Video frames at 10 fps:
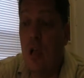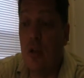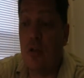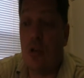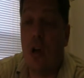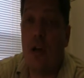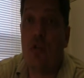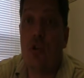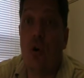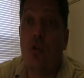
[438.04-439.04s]
There's a lot of
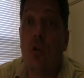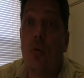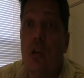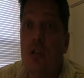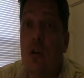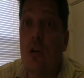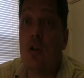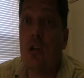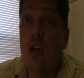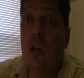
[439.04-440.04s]
social
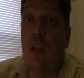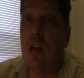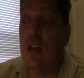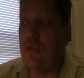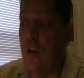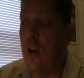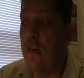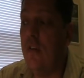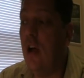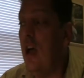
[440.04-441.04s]
research that has
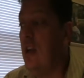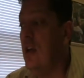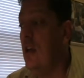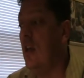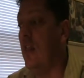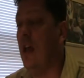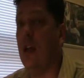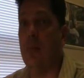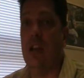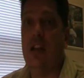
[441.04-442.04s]
verified that, I
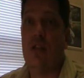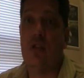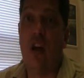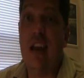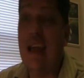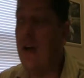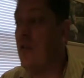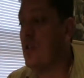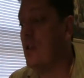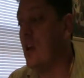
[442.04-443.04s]
mean, study after
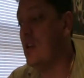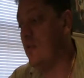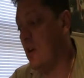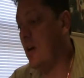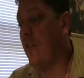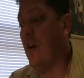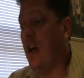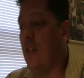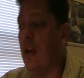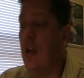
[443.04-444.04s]
study has
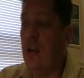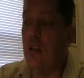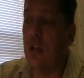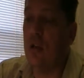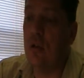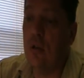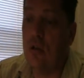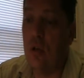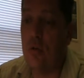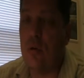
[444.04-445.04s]
verified that
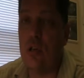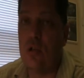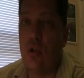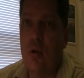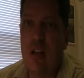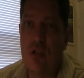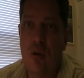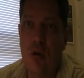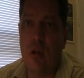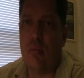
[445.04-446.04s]
children in sole
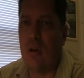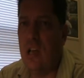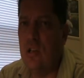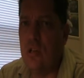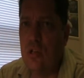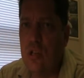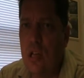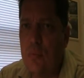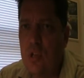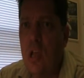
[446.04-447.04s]
custodial
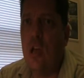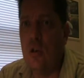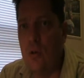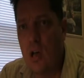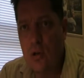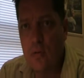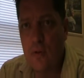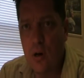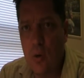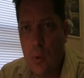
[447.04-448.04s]
relationships do not do
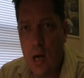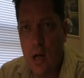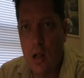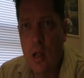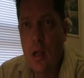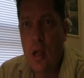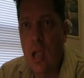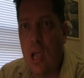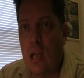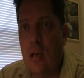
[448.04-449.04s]
very well.
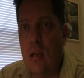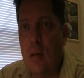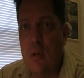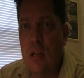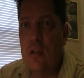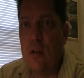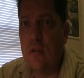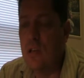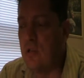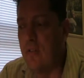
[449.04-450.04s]
And I mean, these
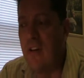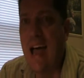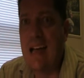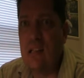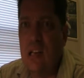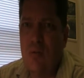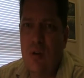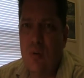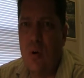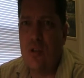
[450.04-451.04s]
are facts. And anyone
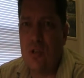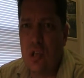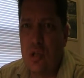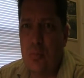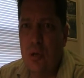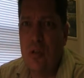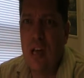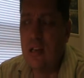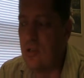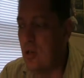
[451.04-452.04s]
who wants to dispute
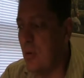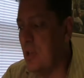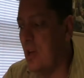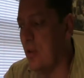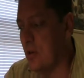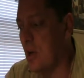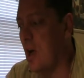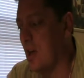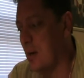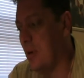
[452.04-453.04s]
that doesn't know what the hell they're
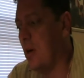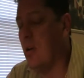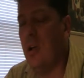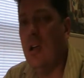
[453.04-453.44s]
talking about.